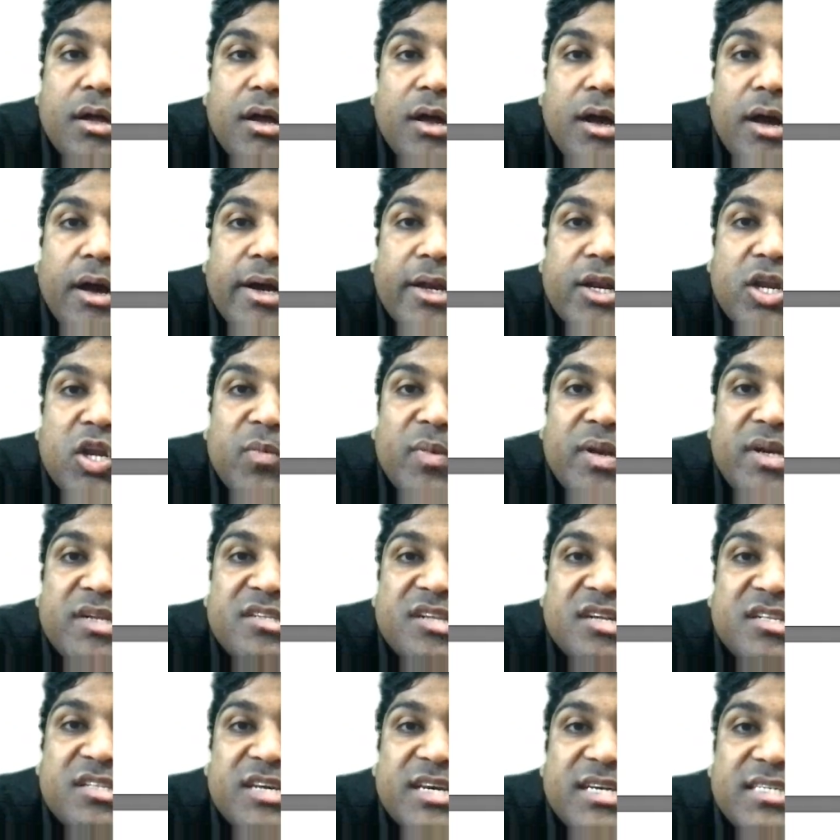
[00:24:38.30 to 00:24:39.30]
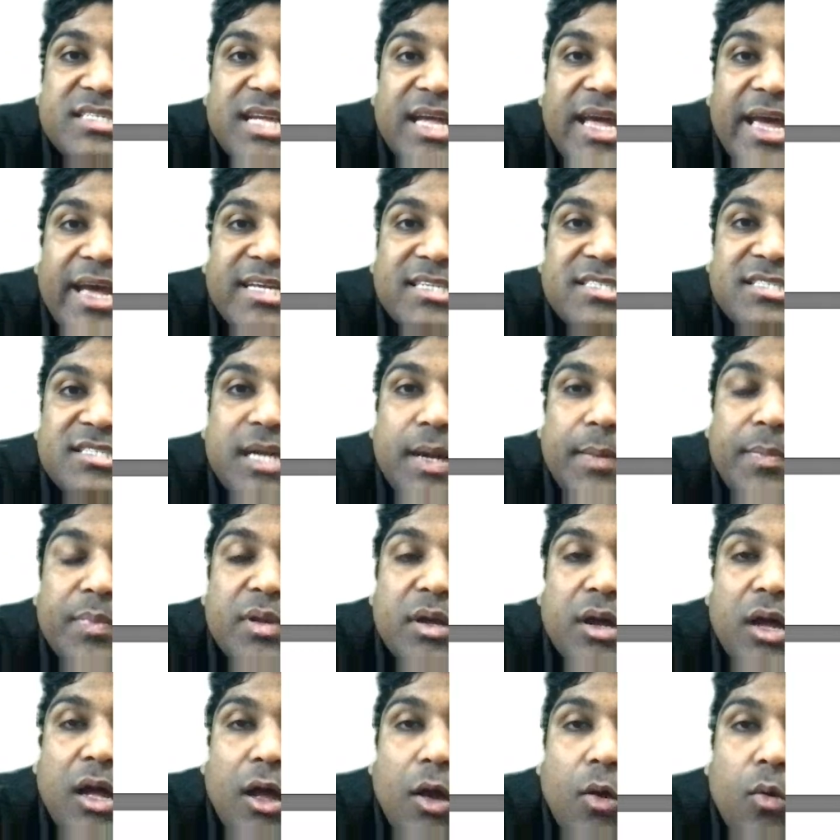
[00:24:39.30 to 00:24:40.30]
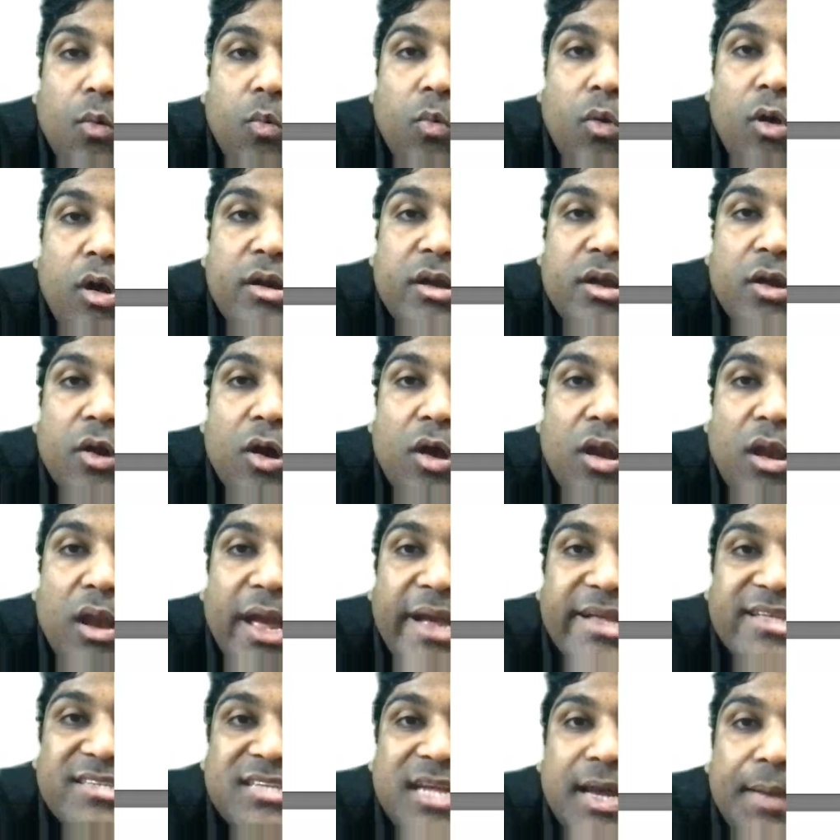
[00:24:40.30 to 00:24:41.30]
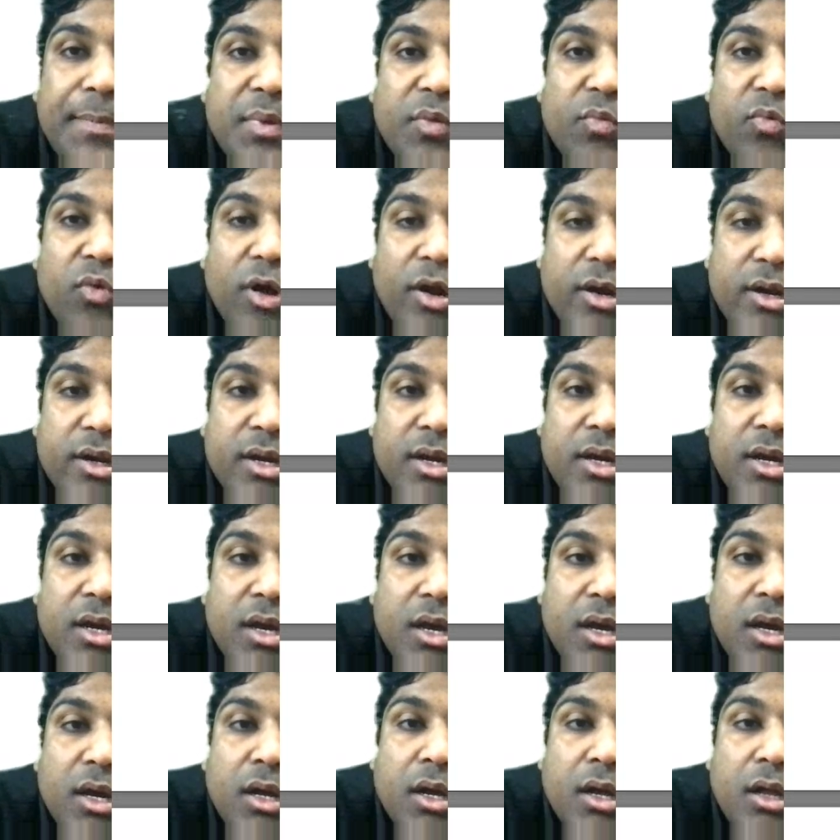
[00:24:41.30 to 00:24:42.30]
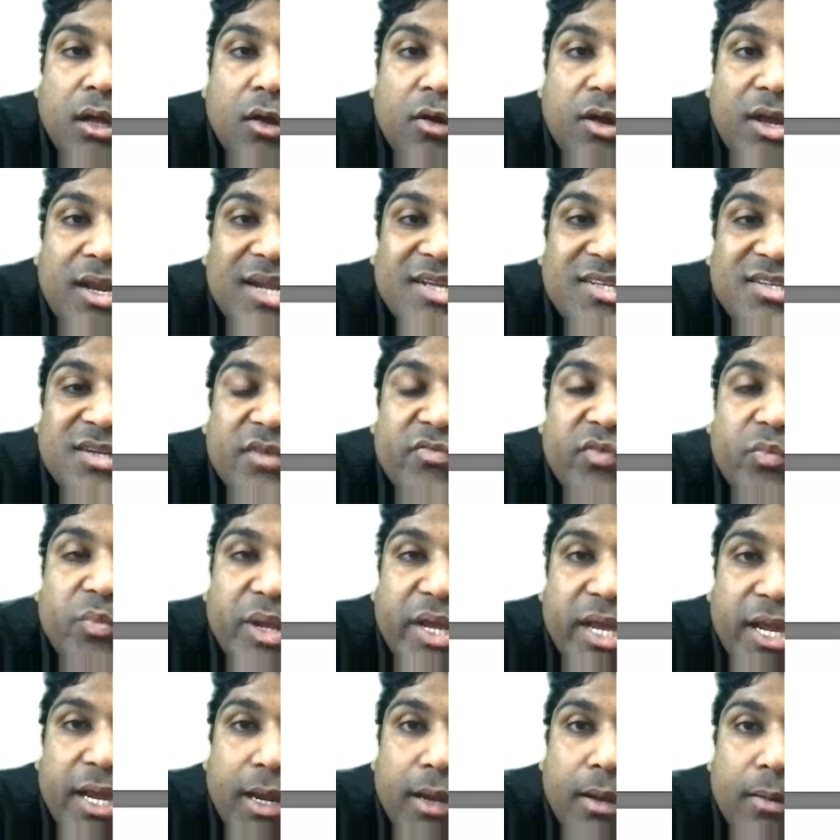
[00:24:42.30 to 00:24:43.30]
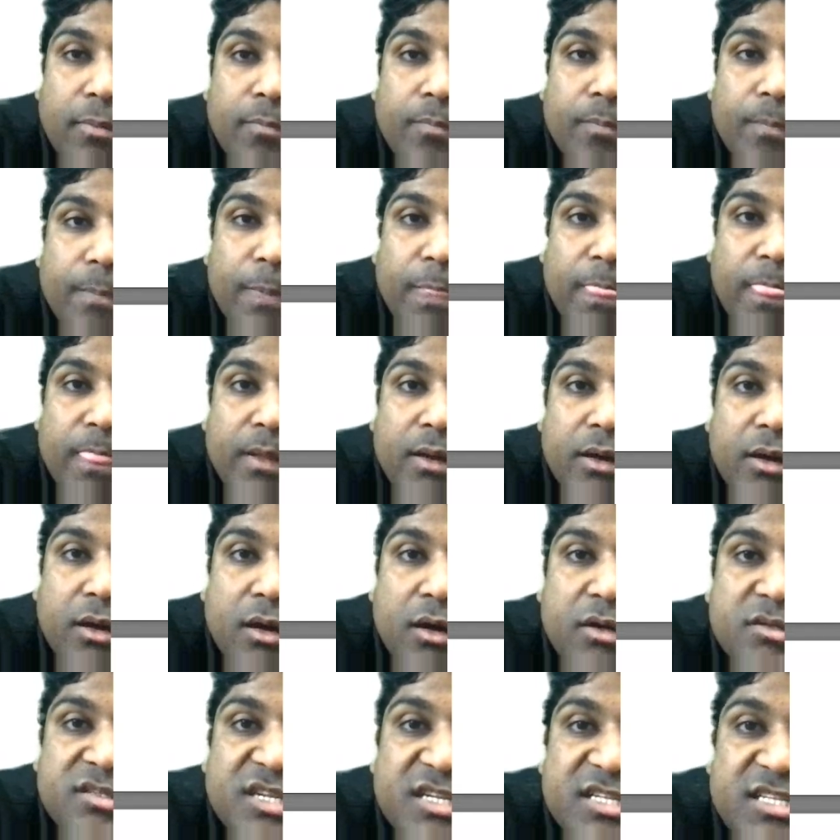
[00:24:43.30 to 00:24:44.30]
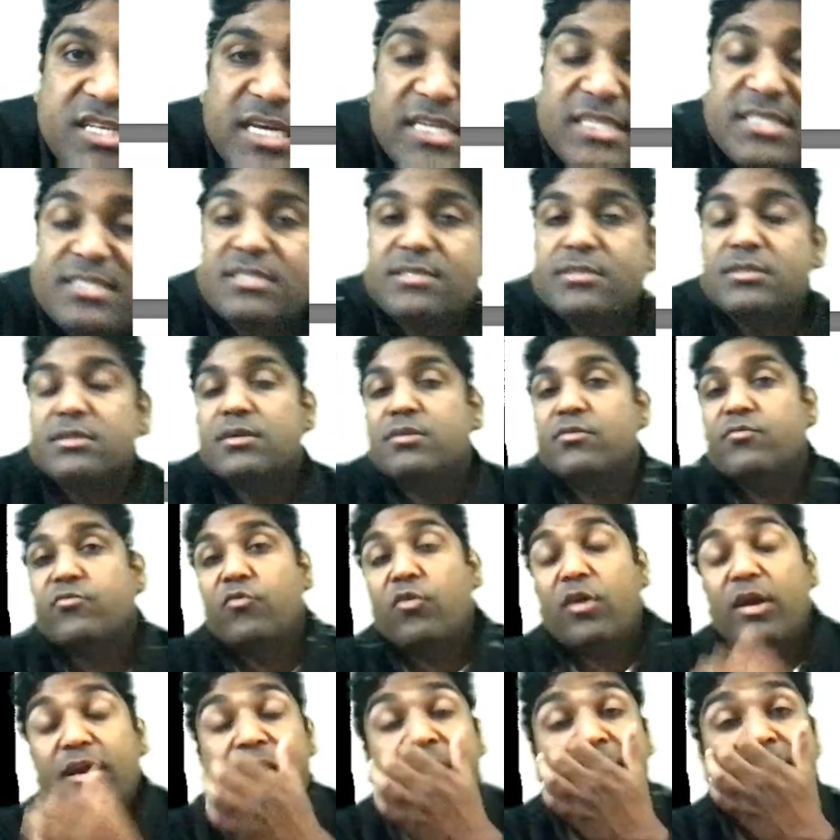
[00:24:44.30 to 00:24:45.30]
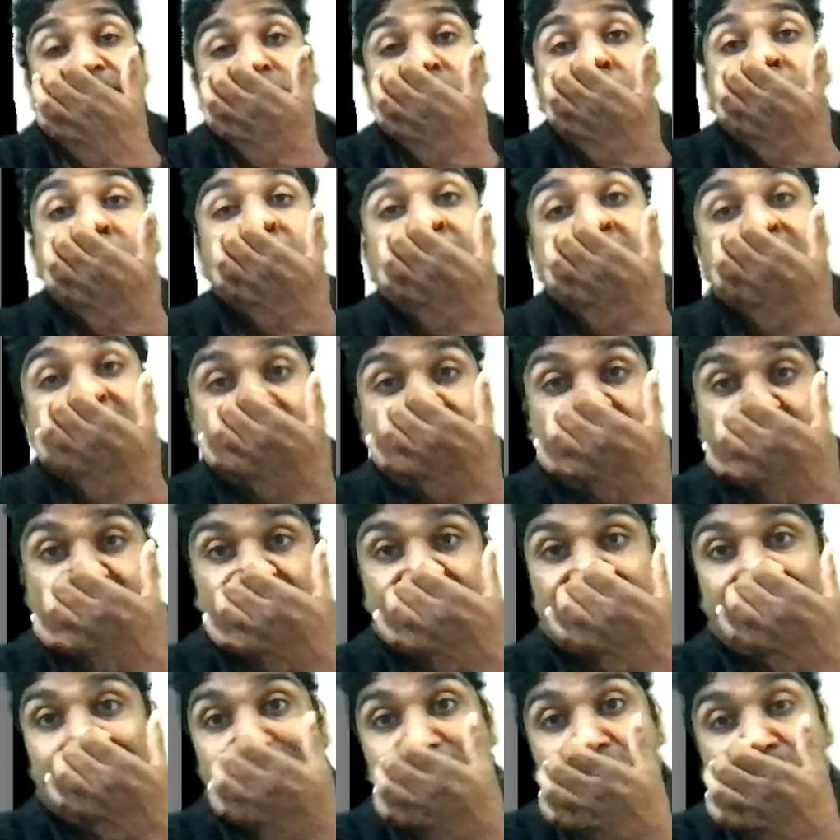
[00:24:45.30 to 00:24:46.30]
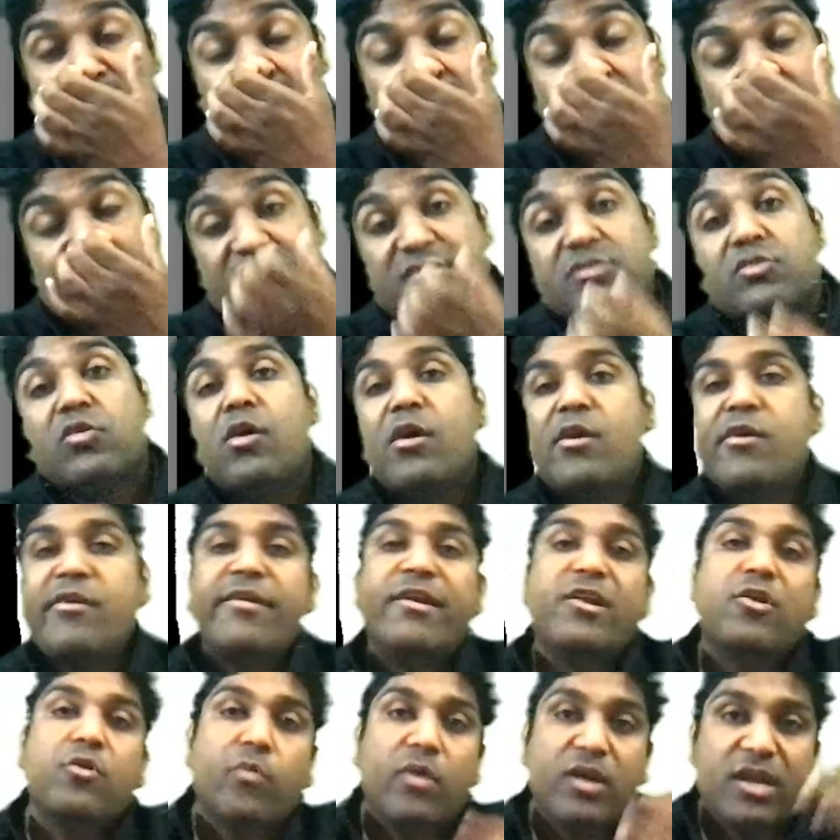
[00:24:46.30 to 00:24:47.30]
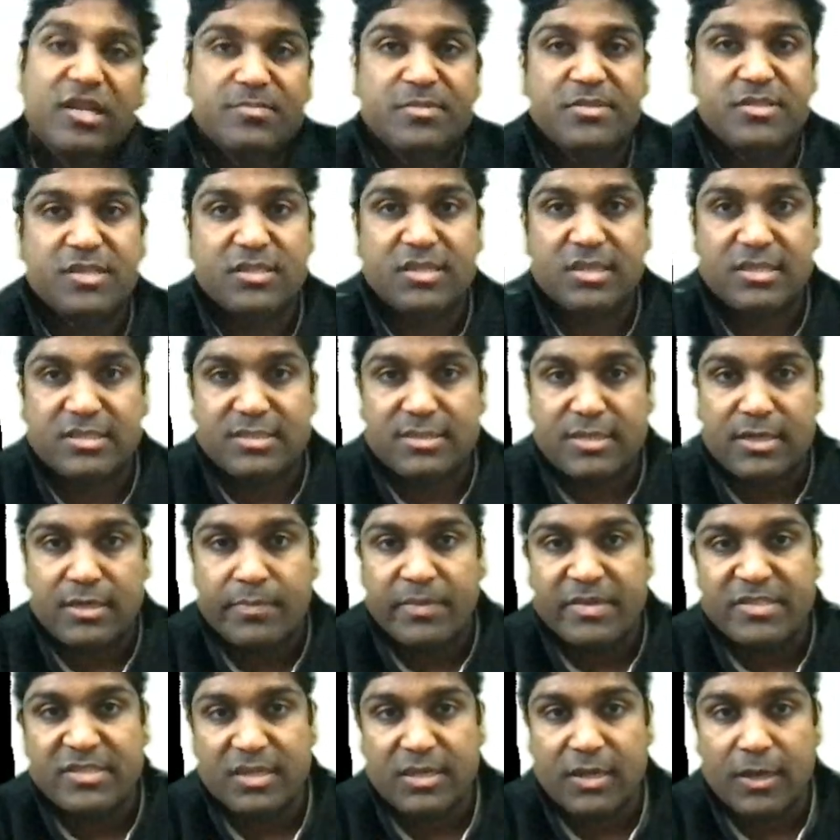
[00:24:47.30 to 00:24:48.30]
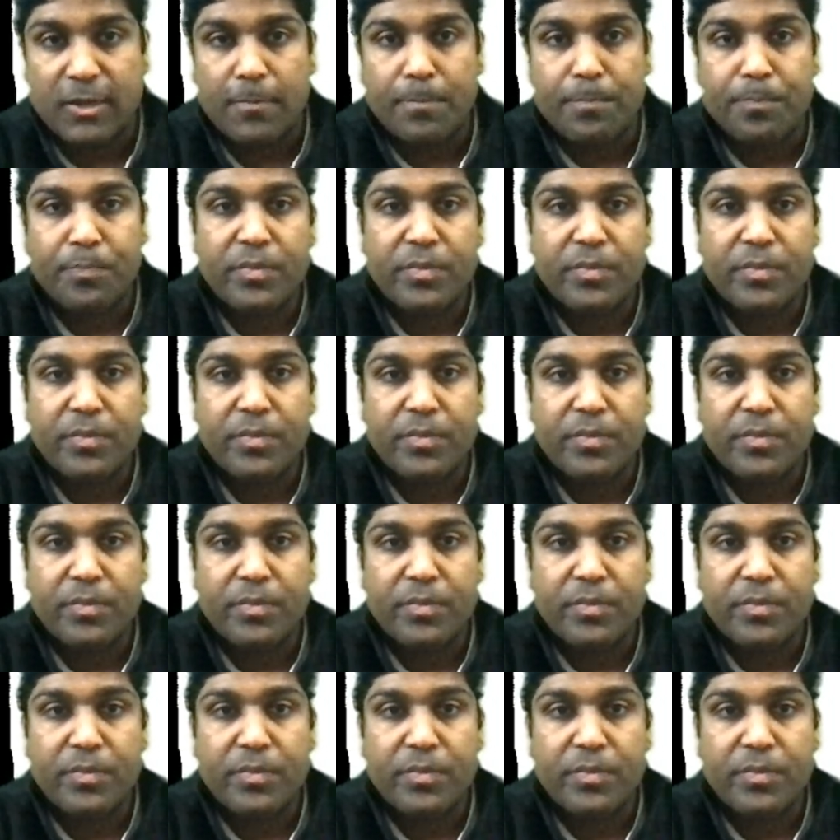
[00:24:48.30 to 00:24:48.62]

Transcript: arguments such as except what all, except what. Okay, let's start from E. Suggest what has not been suggested or what is contrary to what has been suggested. Basically,